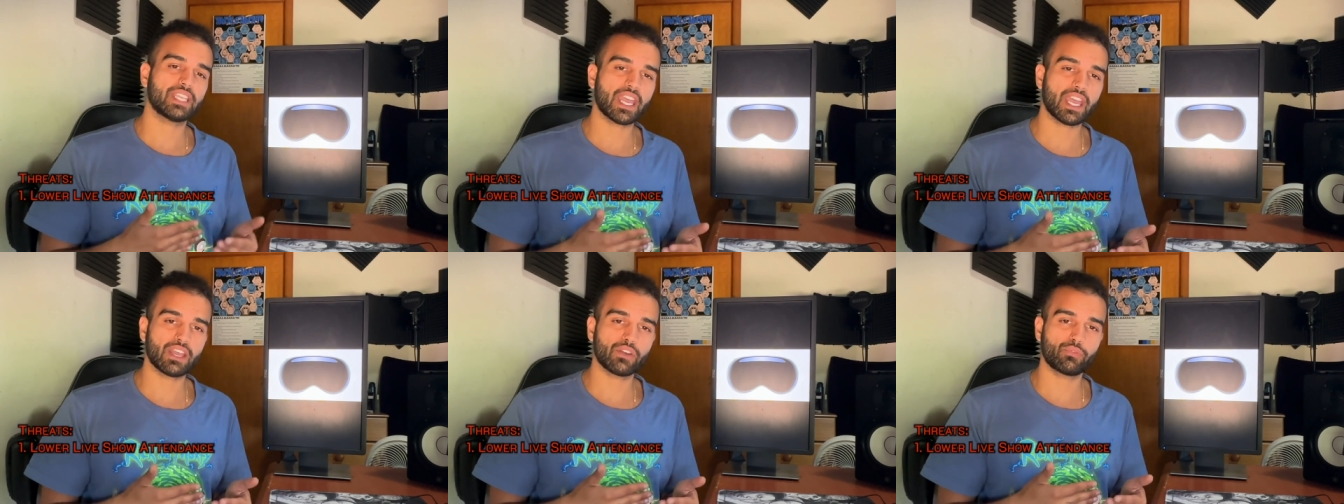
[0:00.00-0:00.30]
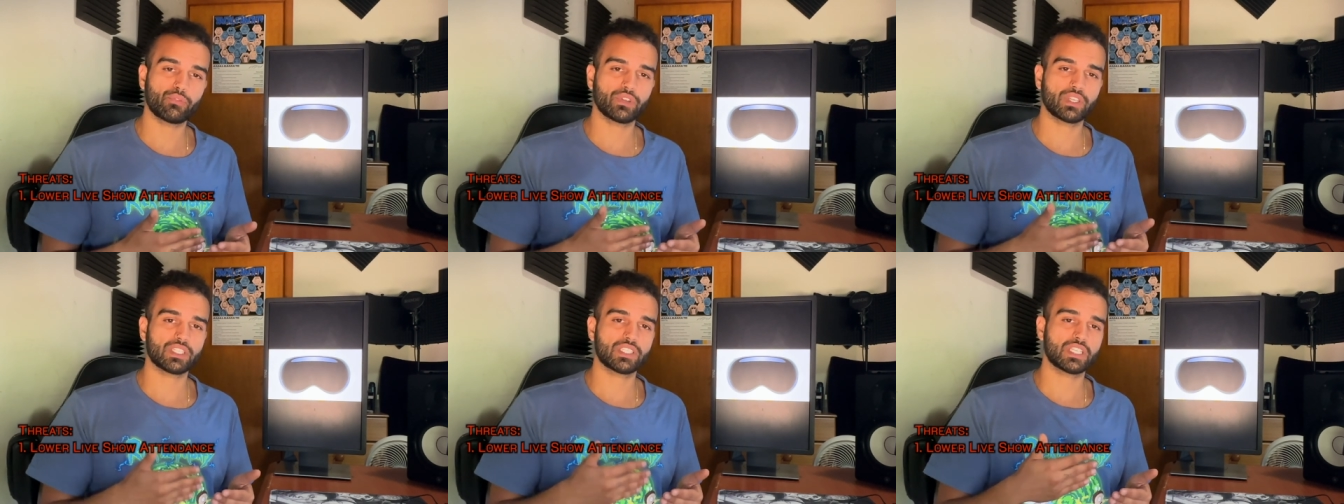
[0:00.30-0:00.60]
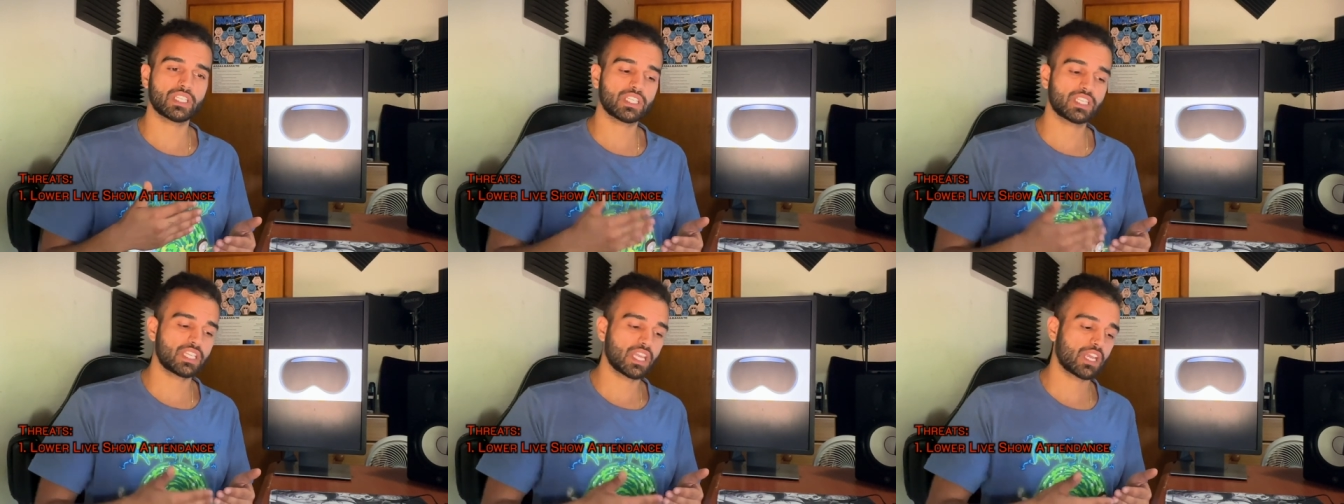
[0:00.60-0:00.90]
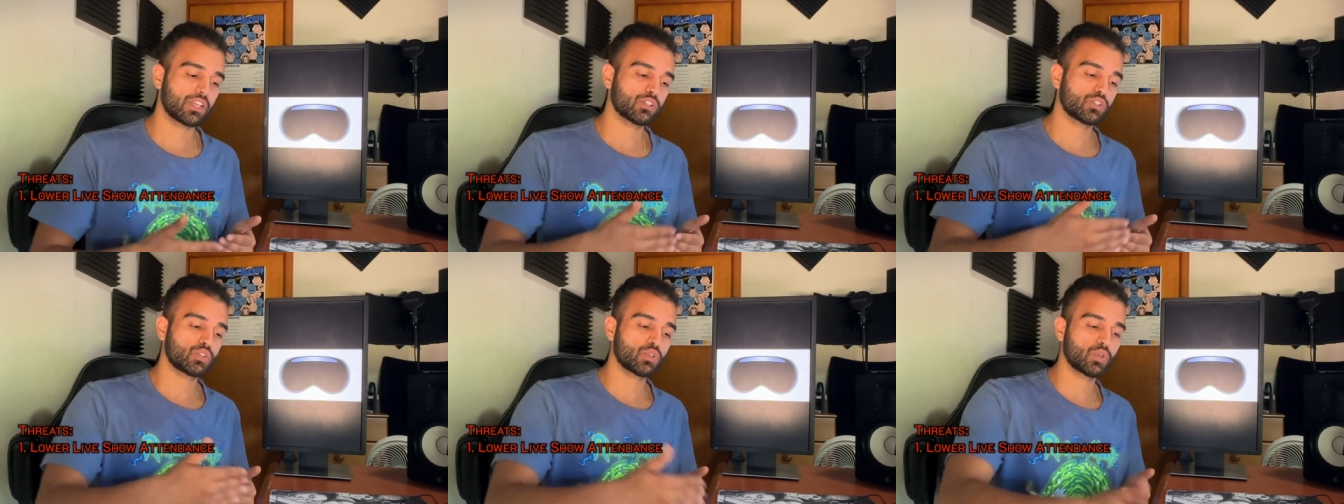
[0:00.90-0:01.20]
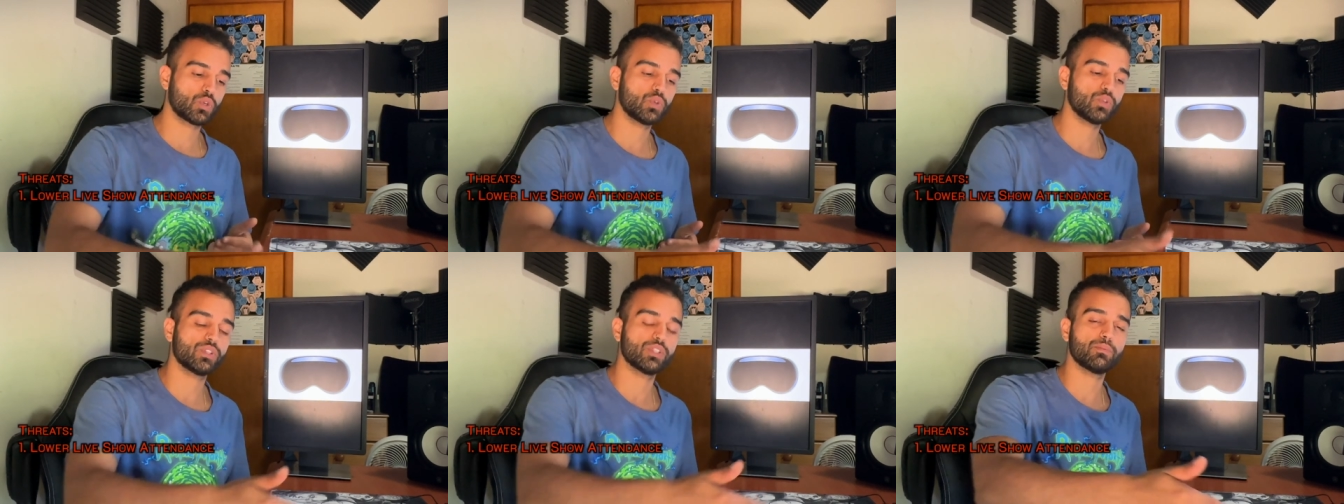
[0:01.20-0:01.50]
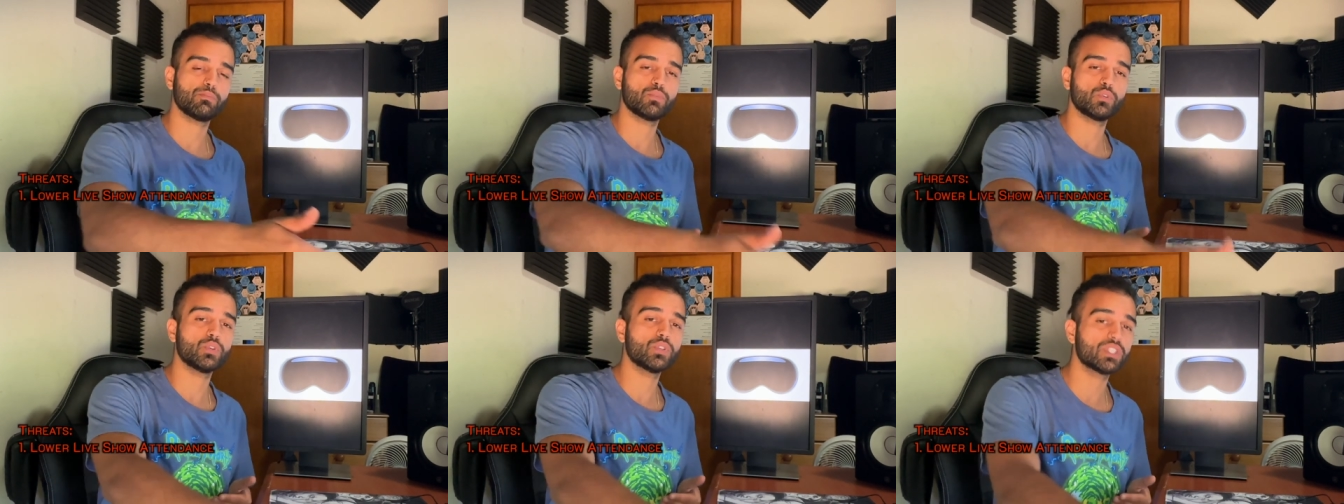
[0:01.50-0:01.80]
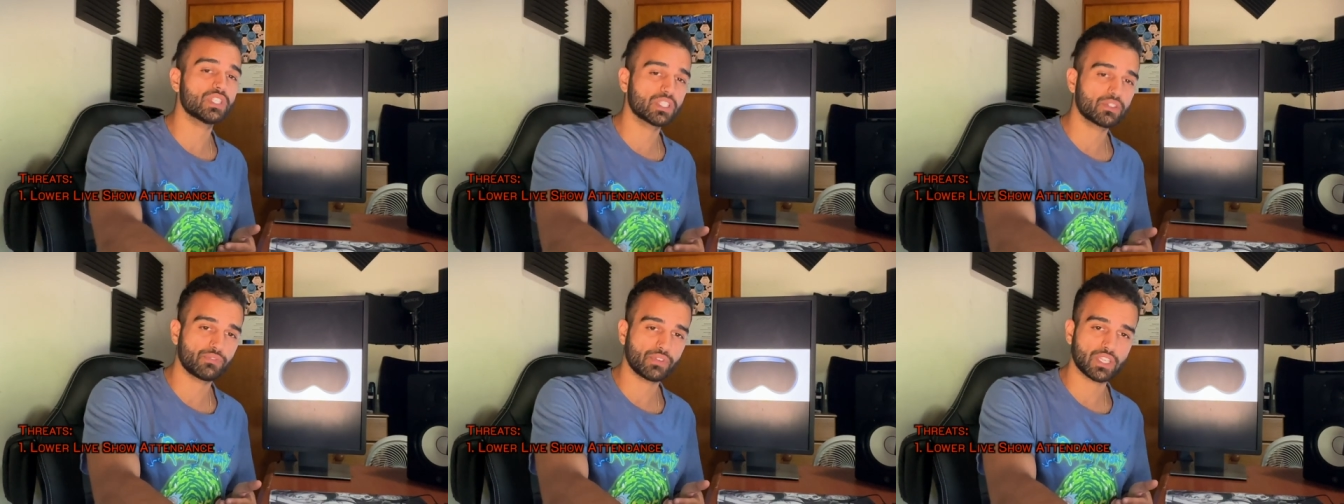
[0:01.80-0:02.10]
the effort to get to the
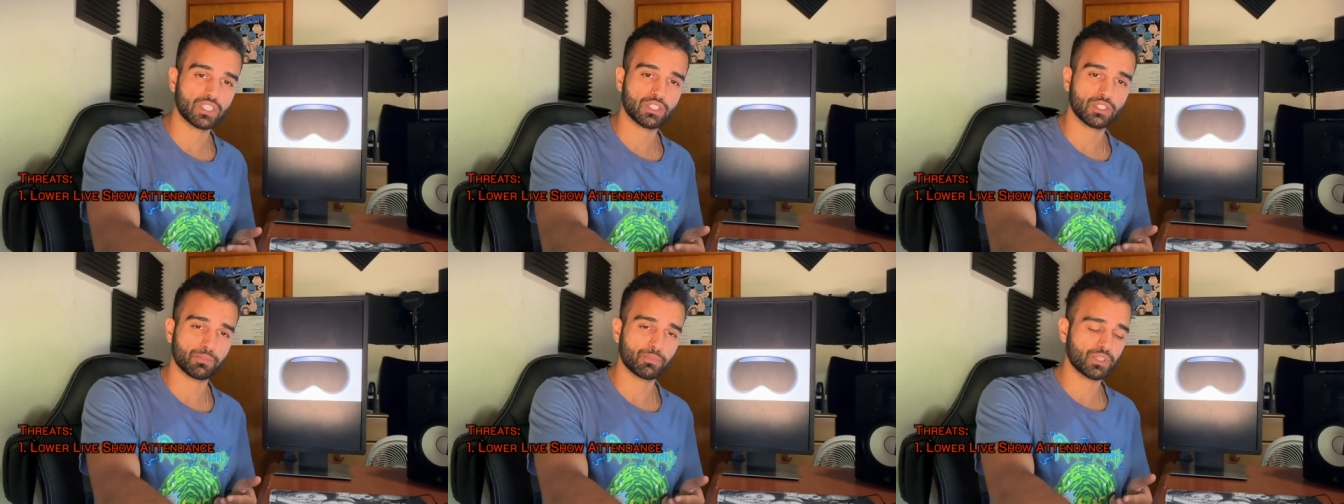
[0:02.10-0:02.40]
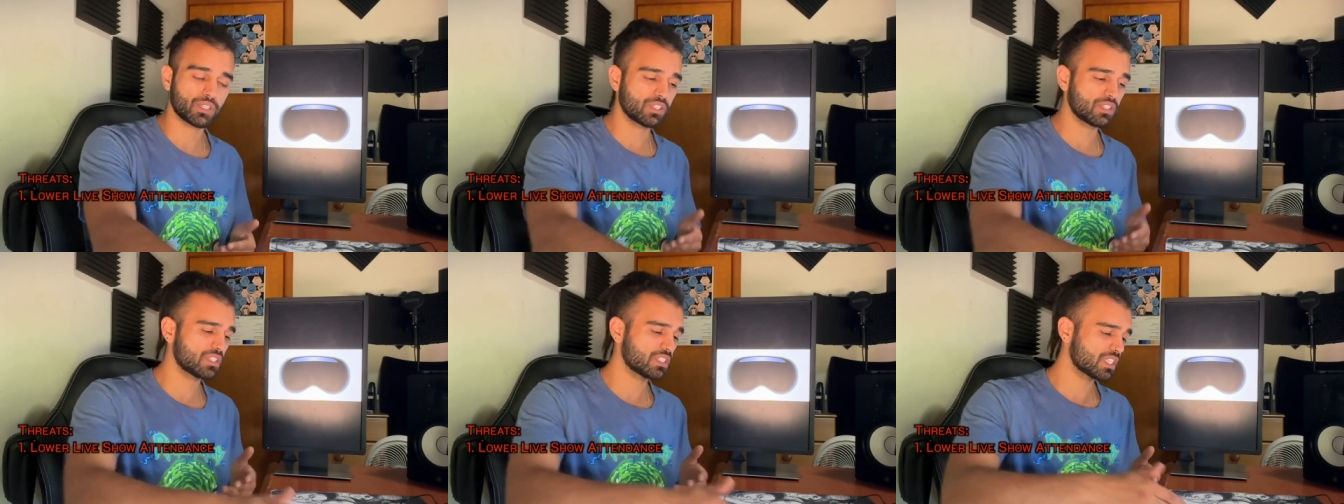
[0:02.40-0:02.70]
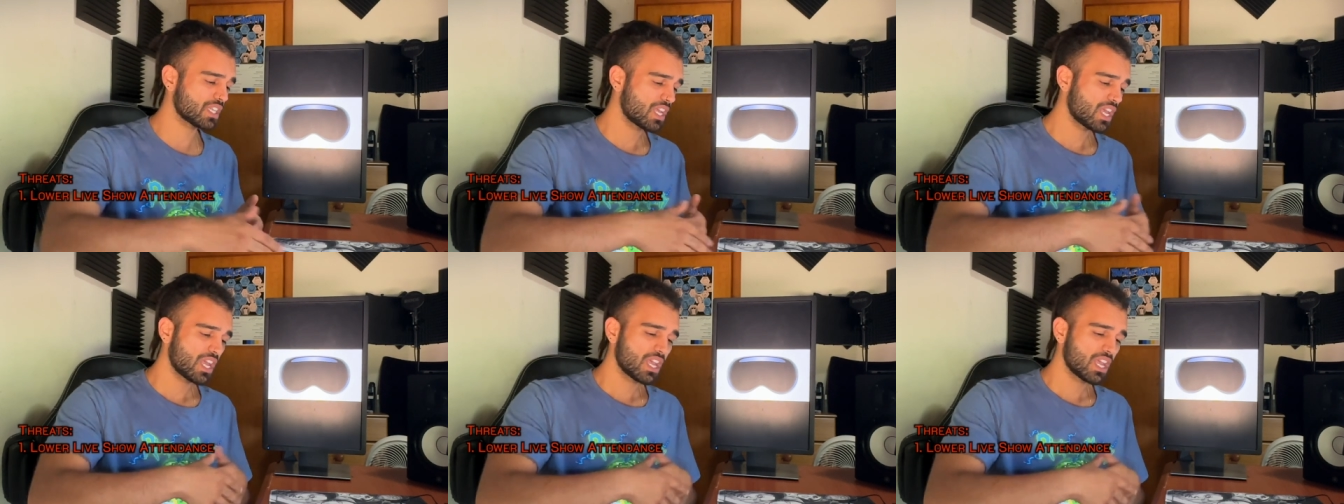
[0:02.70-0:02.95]
music venue because